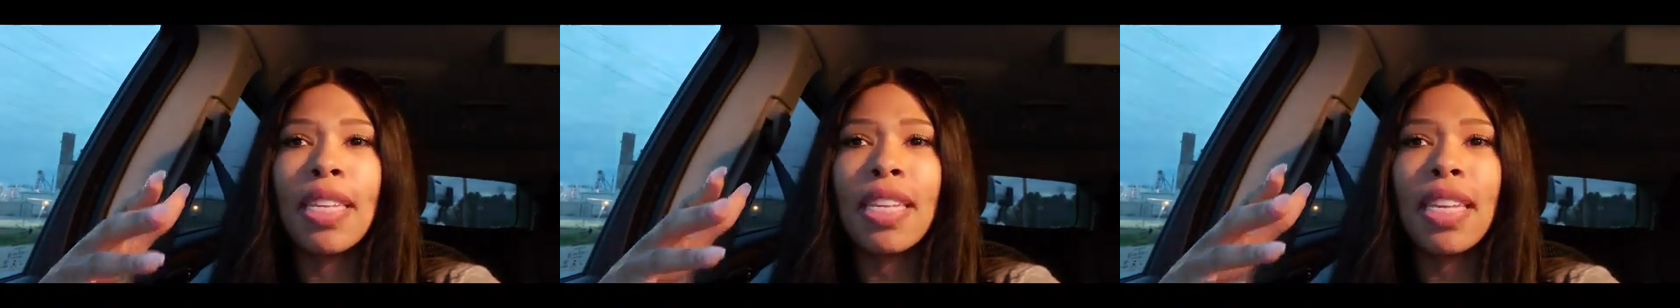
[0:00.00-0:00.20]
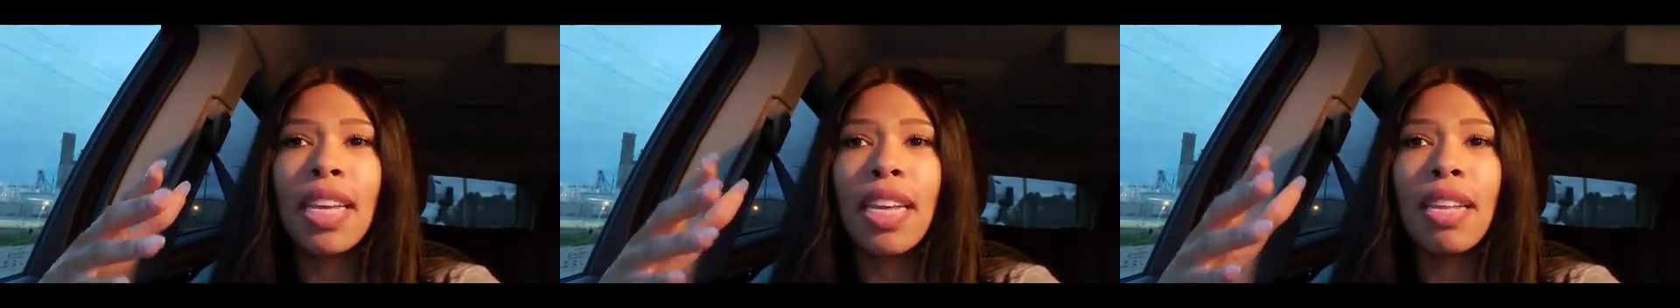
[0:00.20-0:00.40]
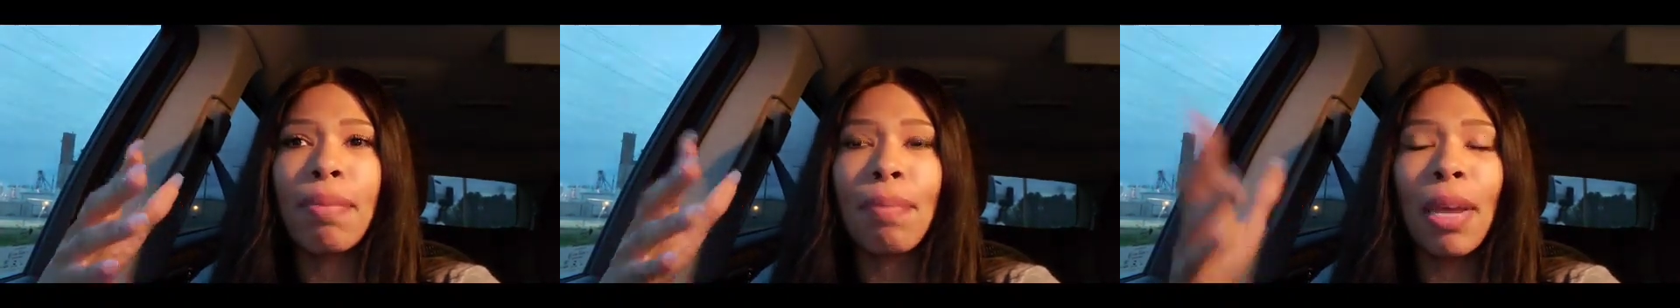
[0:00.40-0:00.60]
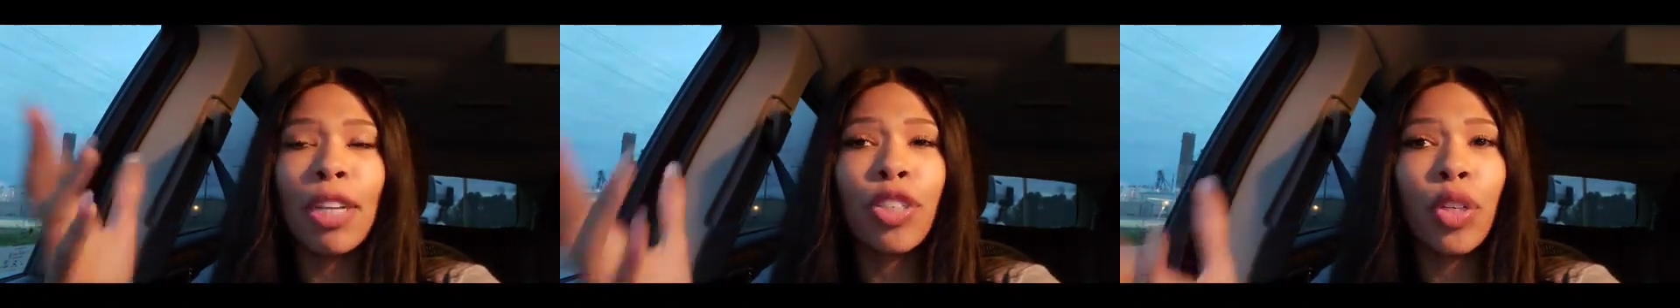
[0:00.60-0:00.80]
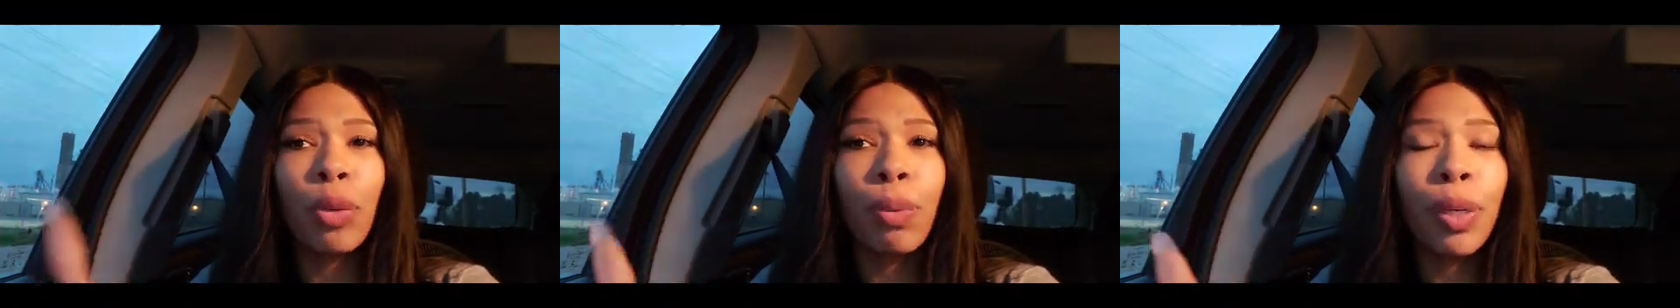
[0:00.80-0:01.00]
make
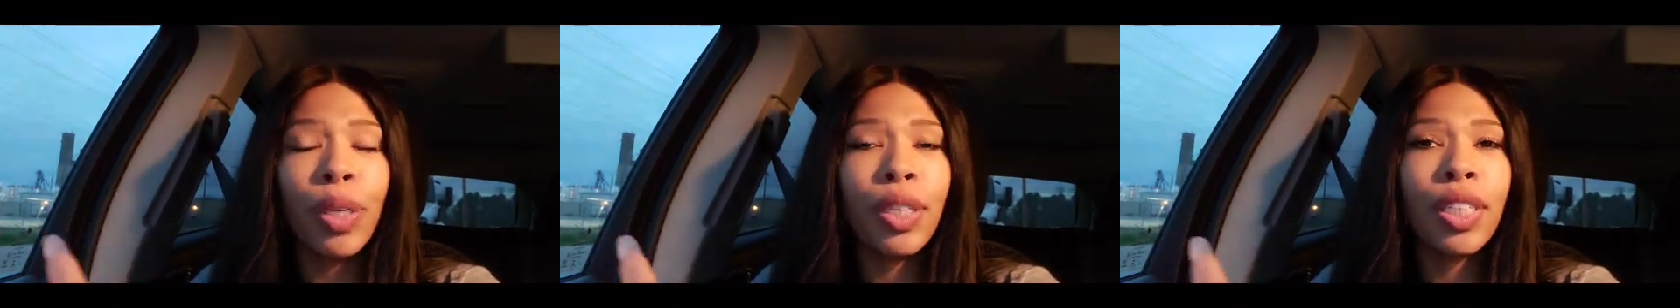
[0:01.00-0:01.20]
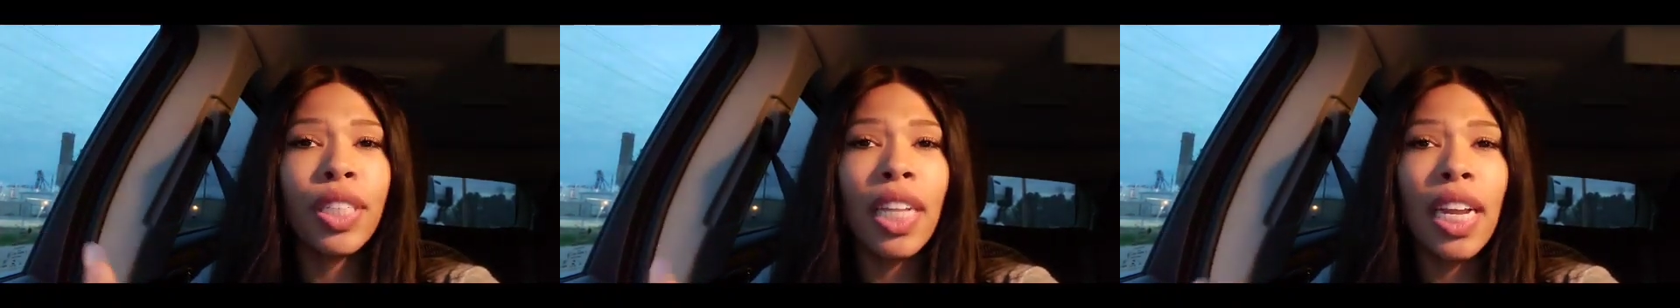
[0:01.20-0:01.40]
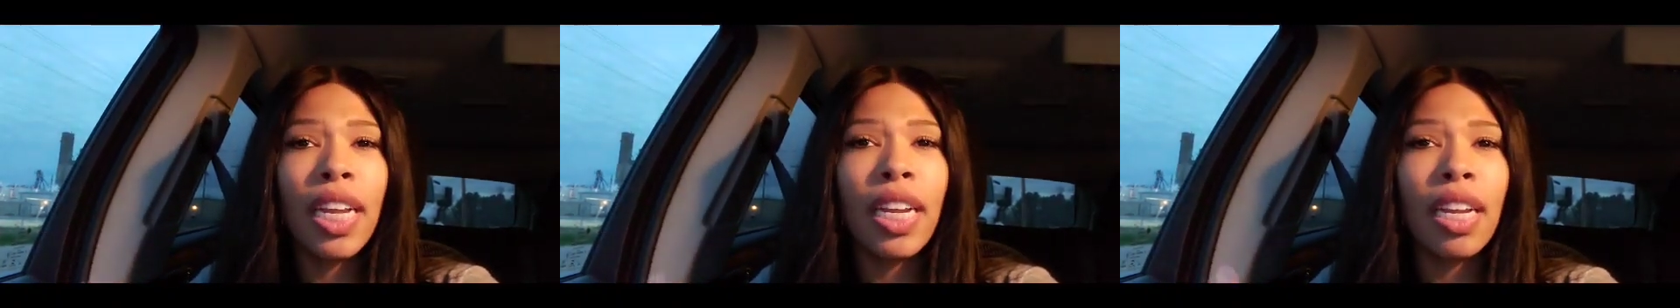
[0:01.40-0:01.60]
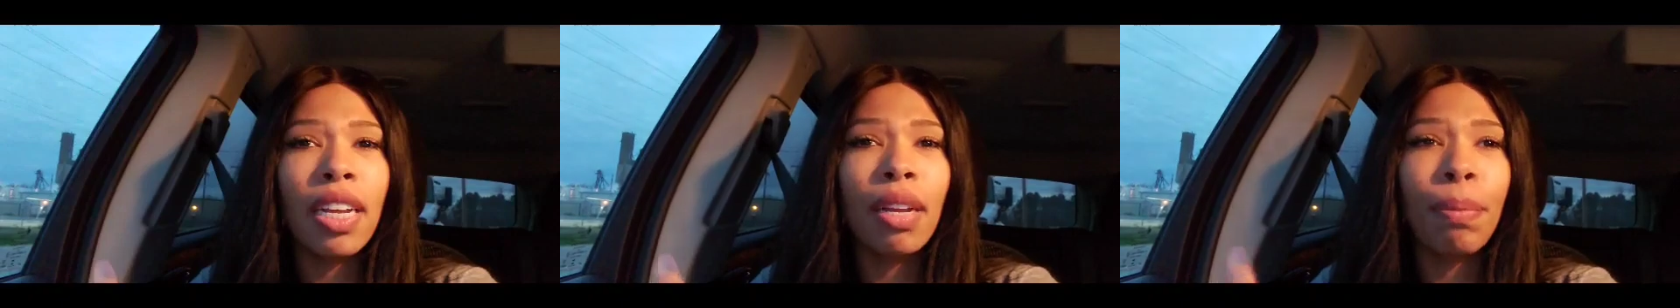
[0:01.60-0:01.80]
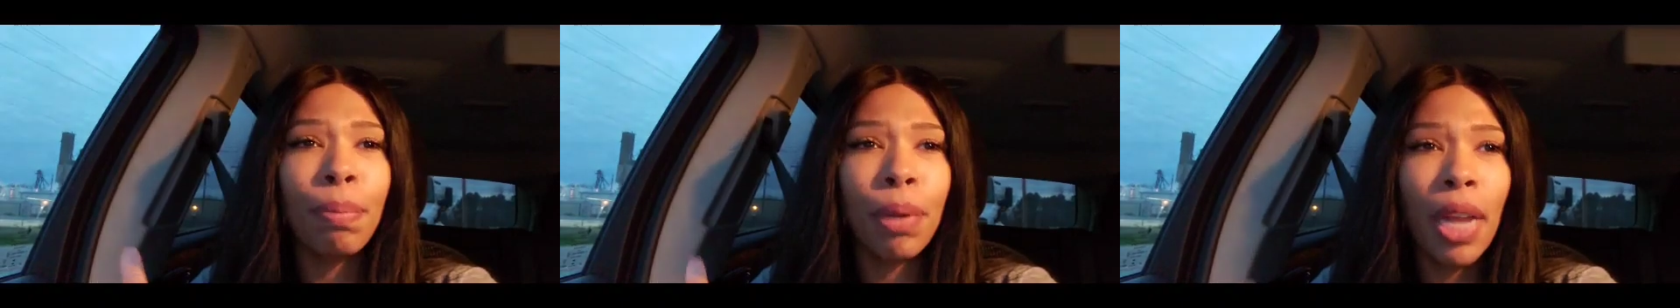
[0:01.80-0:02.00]
sure we're staying in
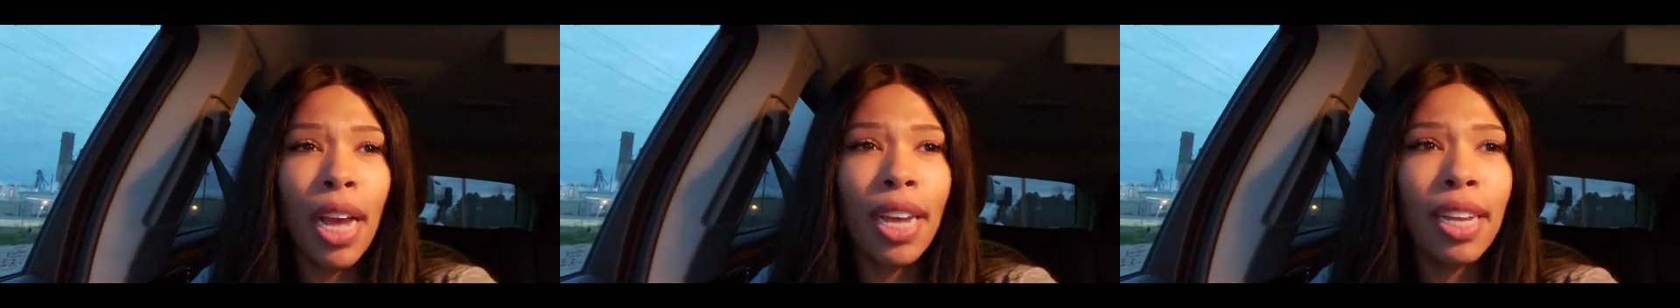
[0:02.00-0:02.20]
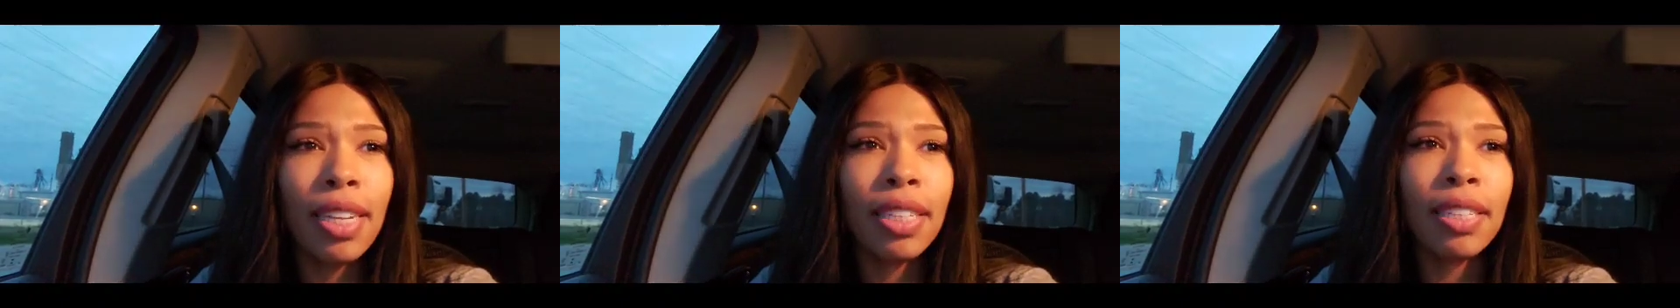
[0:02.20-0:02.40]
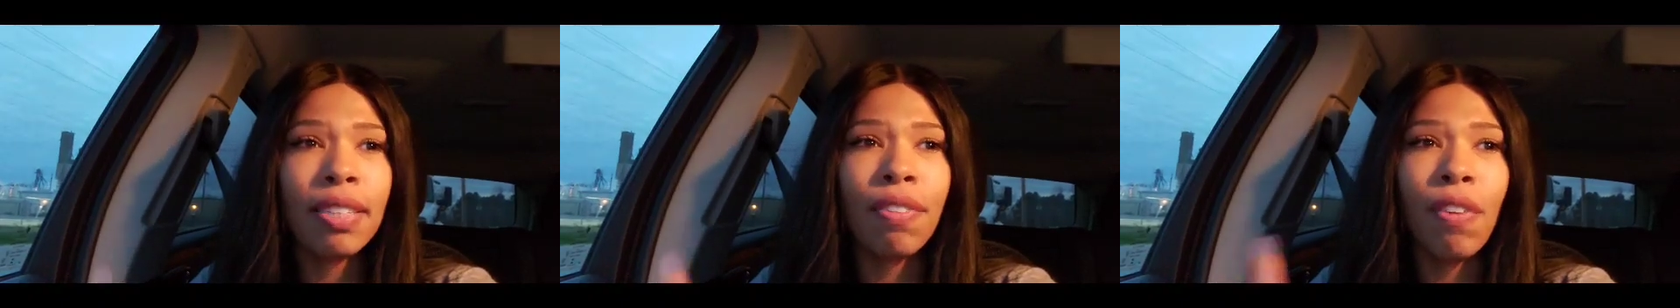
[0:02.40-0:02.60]
compliance